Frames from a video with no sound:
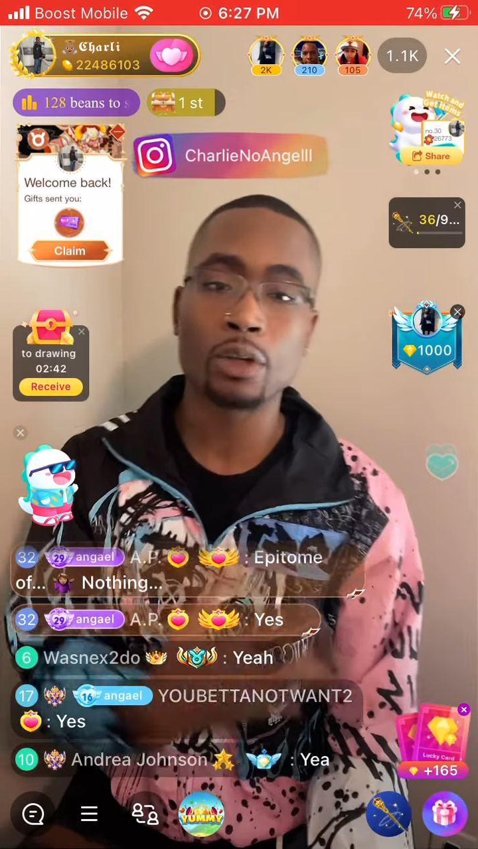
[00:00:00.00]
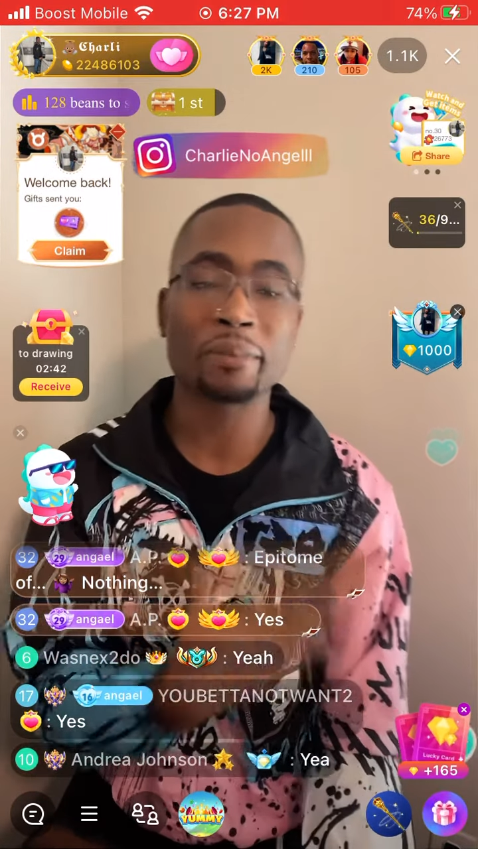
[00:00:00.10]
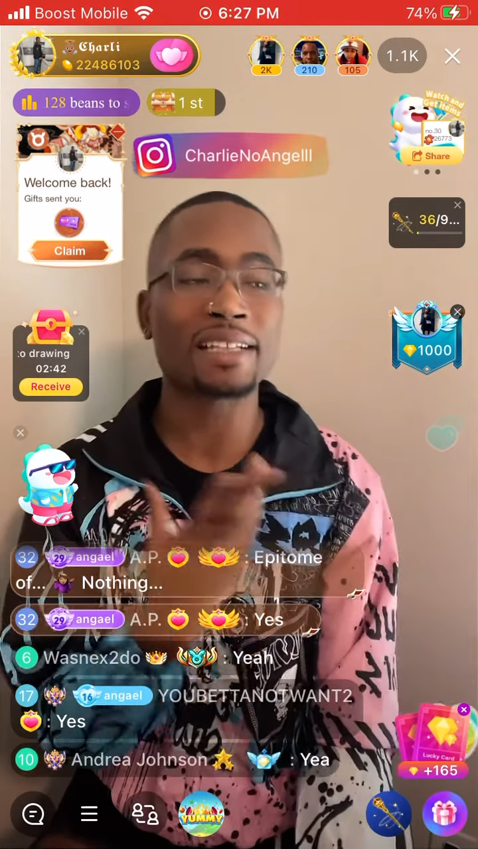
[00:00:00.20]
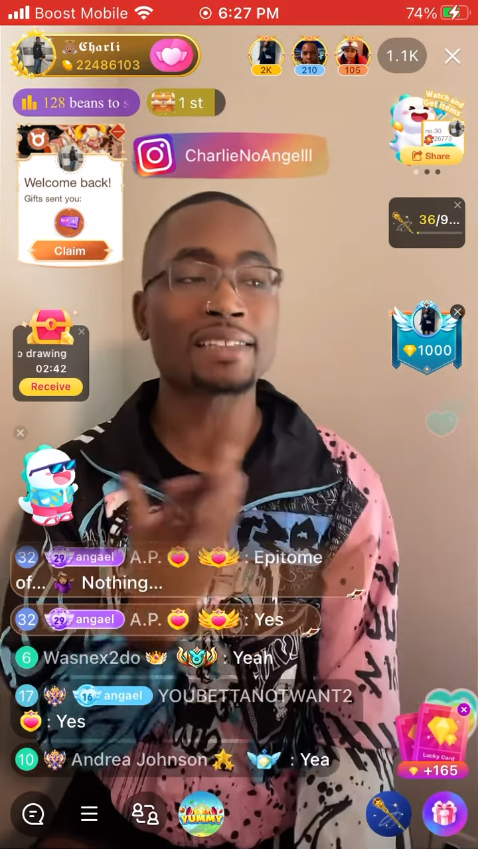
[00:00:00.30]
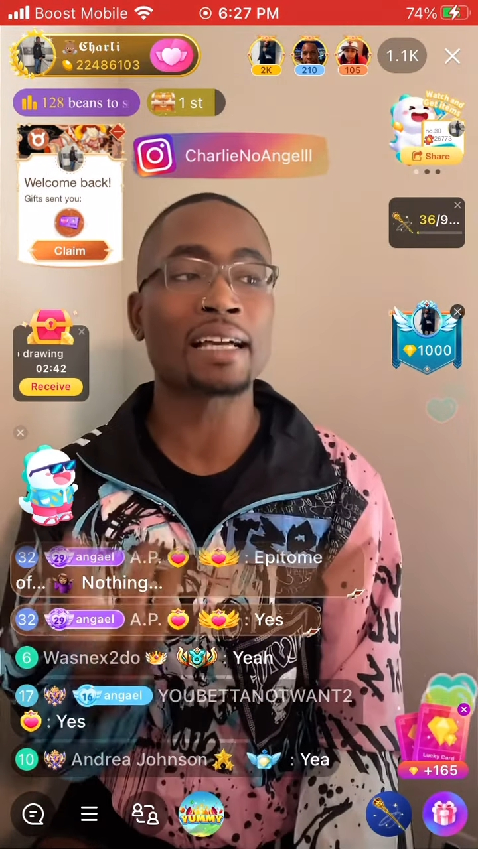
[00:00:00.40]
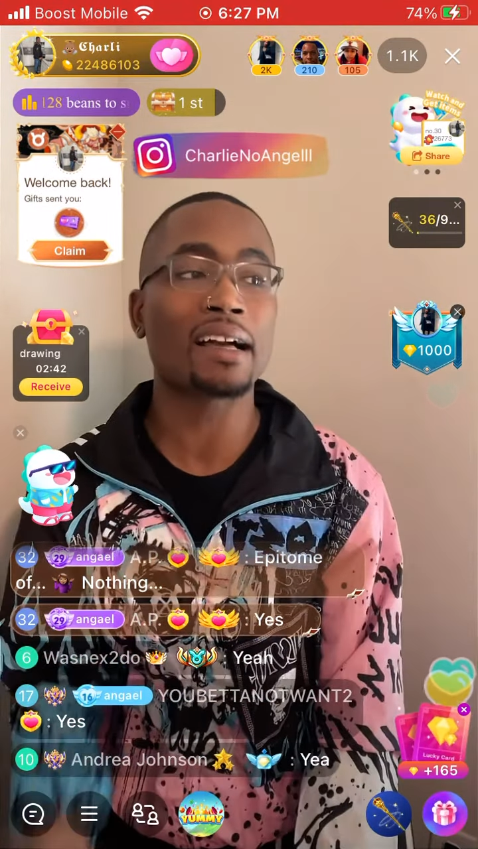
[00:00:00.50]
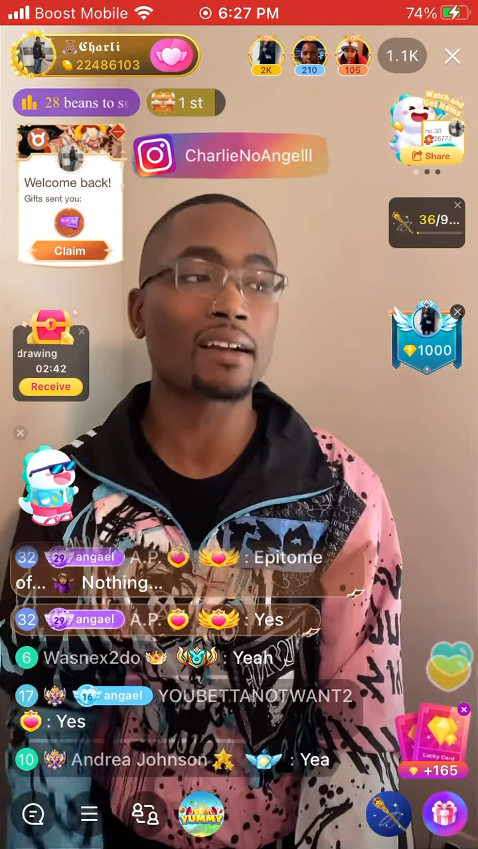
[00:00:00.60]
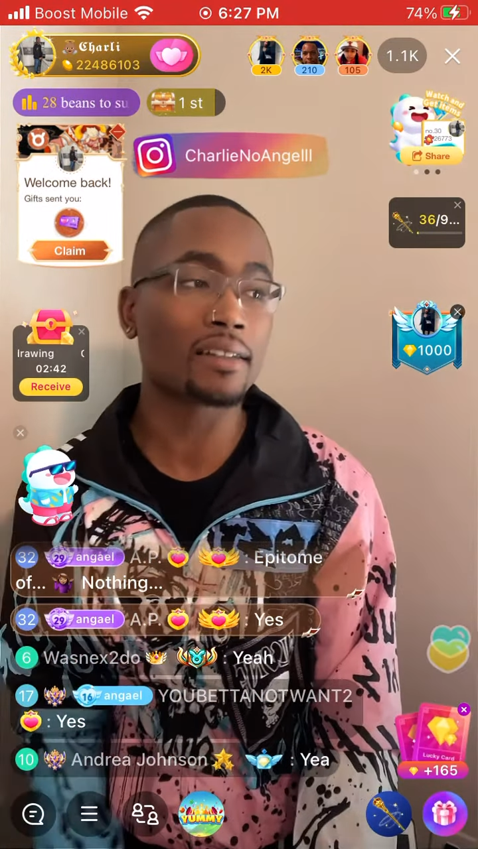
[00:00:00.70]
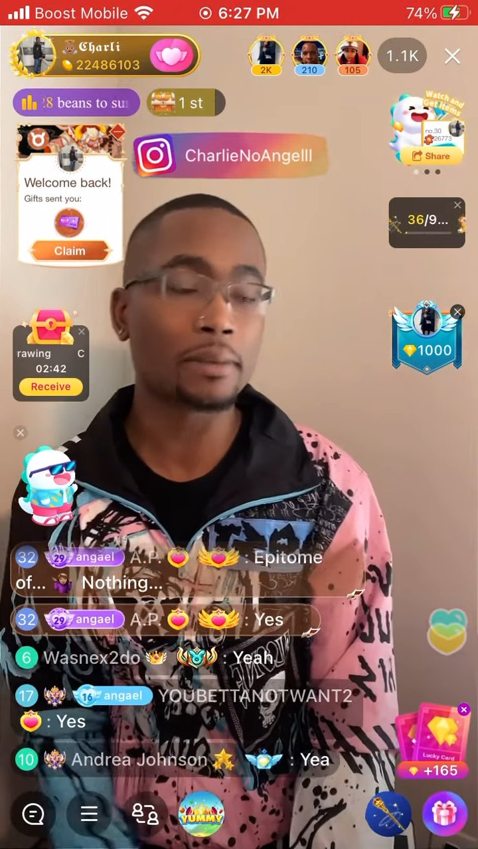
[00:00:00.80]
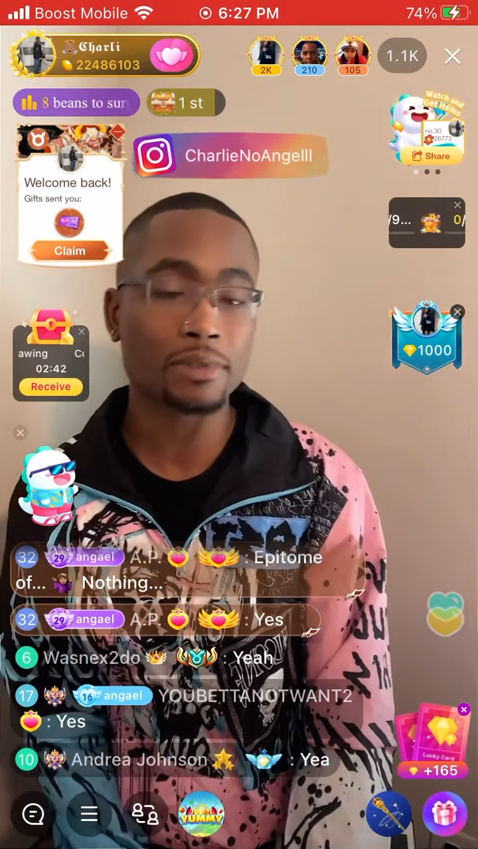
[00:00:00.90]
because I got
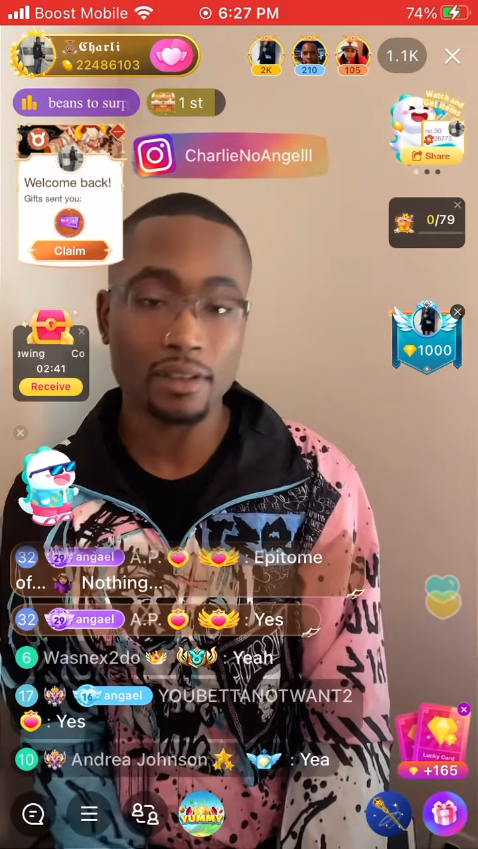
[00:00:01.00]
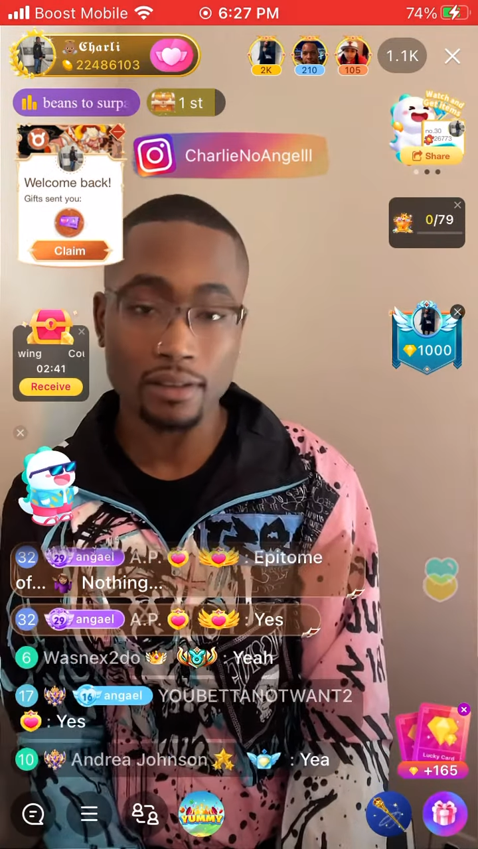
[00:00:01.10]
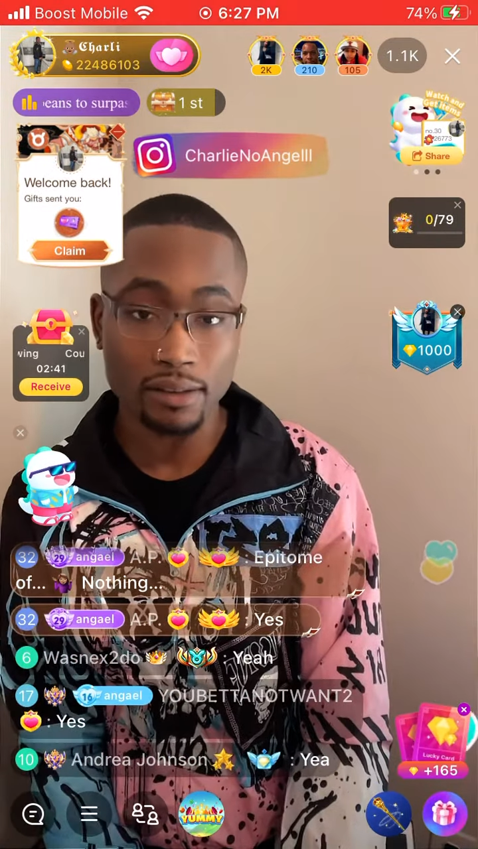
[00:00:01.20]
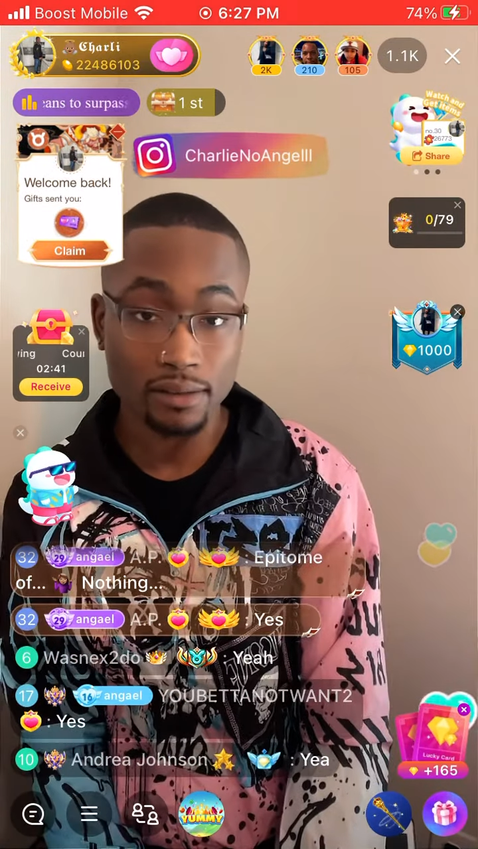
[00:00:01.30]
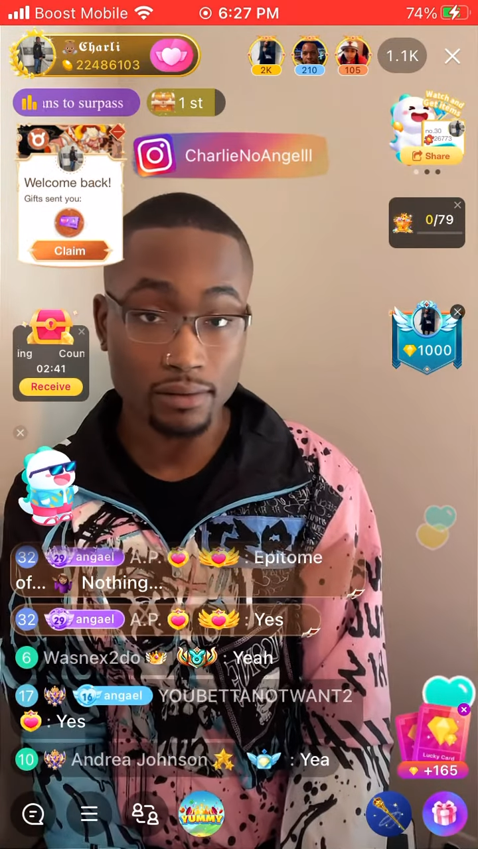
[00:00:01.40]
clips earlier.